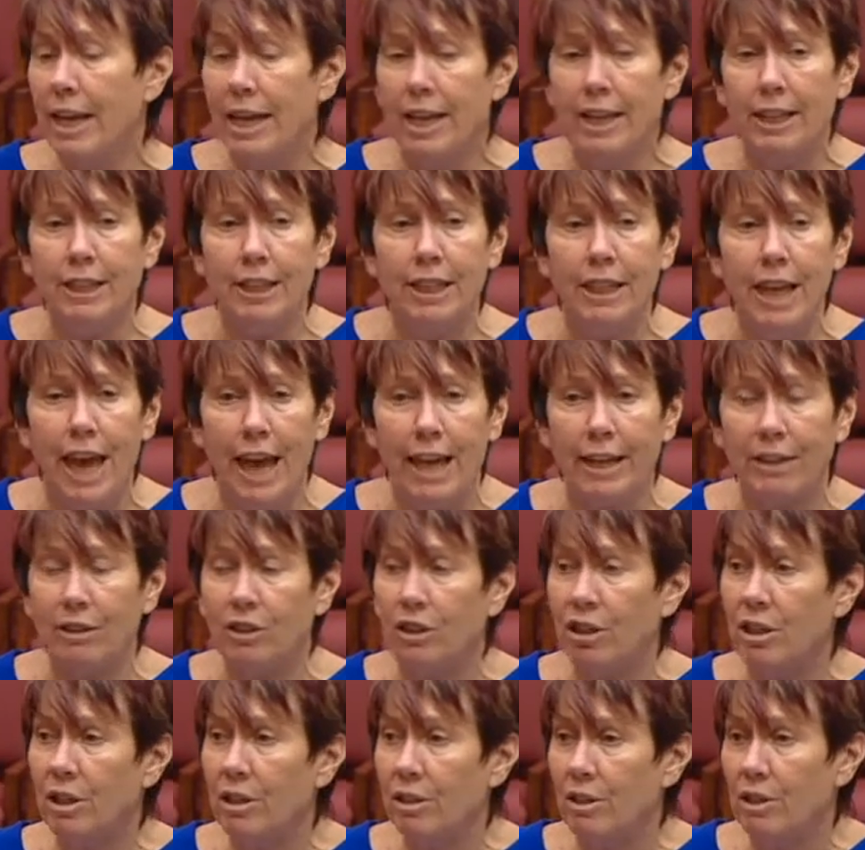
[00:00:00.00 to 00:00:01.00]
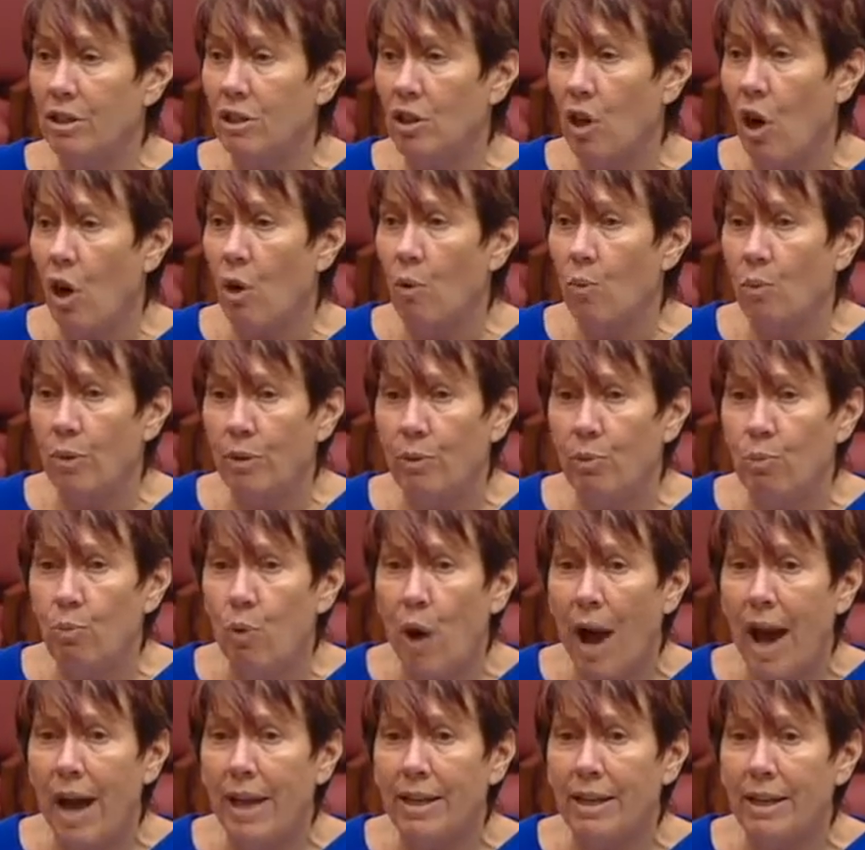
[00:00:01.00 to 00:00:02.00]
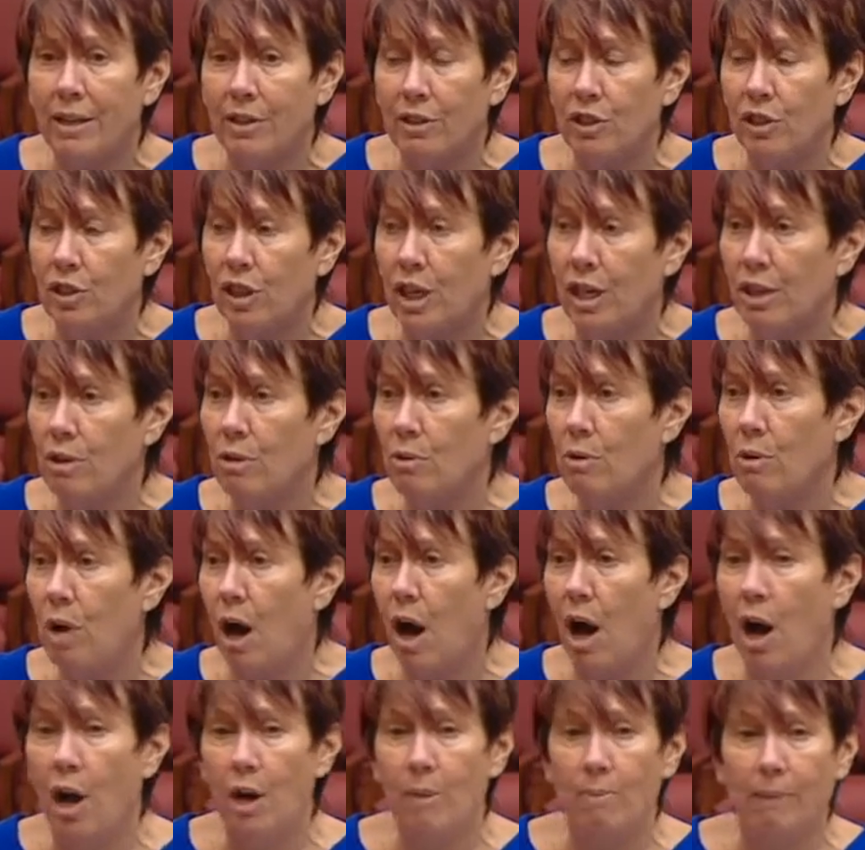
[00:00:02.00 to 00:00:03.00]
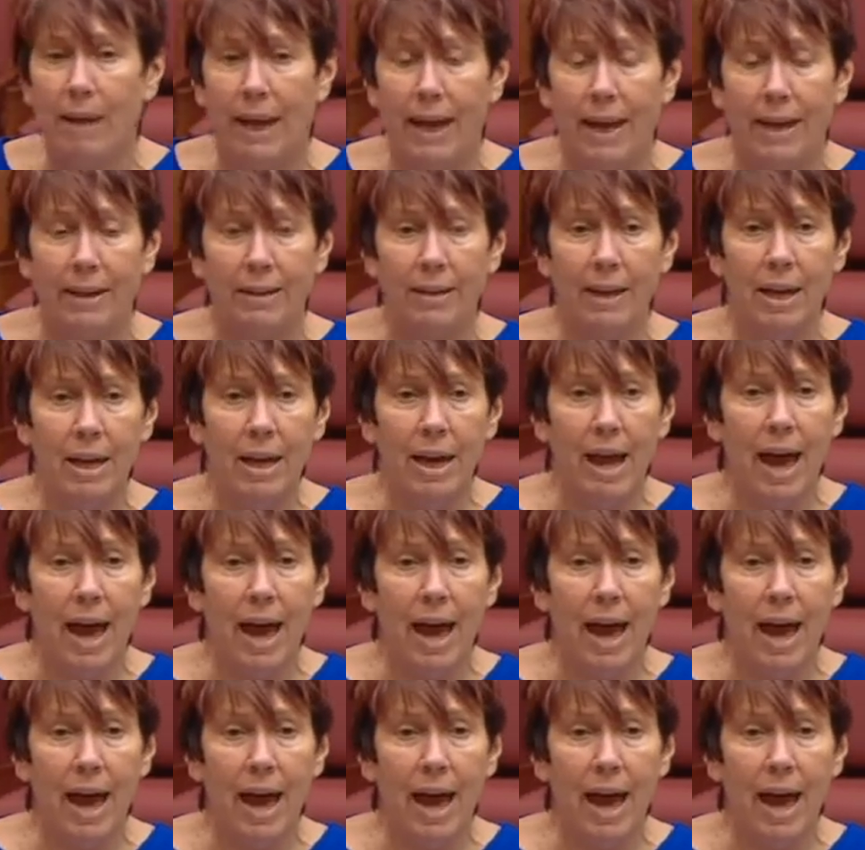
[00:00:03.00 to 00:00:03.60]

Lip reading: is yet to consult with one single homeland